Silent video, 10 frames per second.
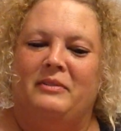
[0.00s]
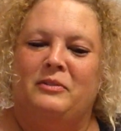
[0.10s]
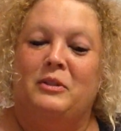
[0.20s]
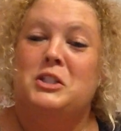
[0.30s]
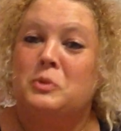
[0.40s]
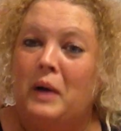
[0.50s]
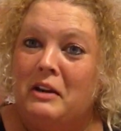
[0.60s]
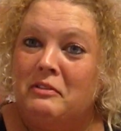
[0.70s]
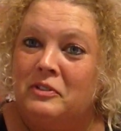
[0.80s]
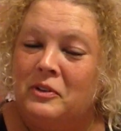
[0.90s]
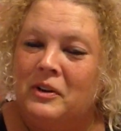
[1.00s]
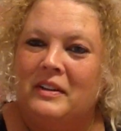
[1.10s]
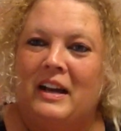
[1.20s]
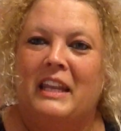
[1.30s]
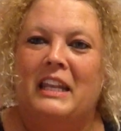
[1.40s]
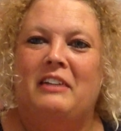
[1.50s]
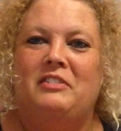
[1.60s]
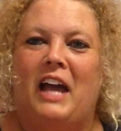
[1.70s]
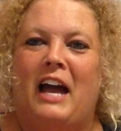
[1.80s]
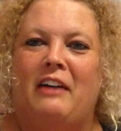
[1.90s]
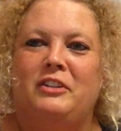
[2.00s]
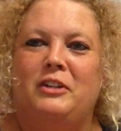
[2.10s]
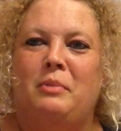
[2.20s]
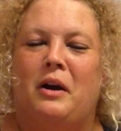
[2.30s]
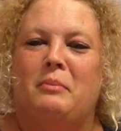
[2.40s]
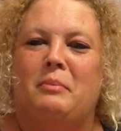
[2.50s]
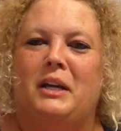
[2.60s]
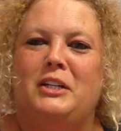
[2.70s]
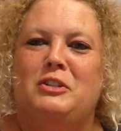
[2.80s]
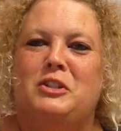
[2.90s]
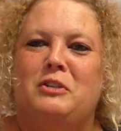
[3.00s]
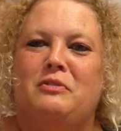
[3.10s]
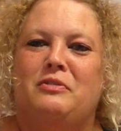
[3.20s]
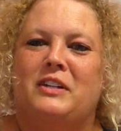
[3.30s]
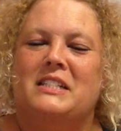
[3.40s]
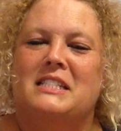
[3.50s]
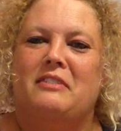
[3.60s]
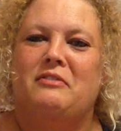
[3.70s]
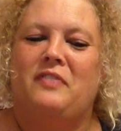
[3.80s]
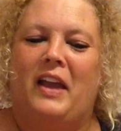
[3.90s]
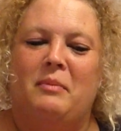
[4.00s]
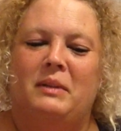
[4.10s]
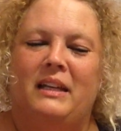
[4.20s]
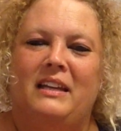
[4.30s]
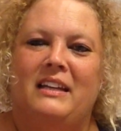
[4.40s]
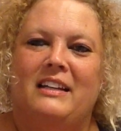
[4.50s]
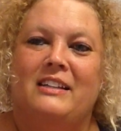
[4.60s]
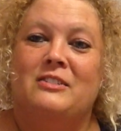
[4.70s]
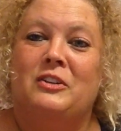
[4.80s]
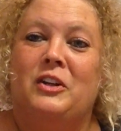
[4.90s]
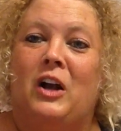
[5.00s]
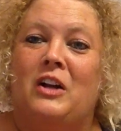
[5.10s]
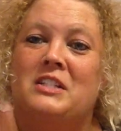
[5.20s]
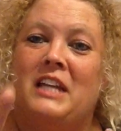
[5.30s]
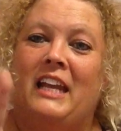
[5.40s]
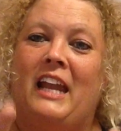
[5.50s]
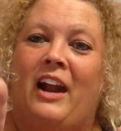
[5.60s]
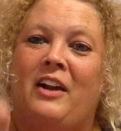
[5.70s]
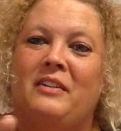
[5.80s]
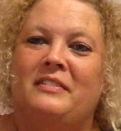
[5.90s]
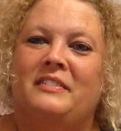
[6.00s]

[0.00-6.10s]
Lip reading: What you waiting for? I'd love to have you part of my YouTube friends and family. So y'all take care.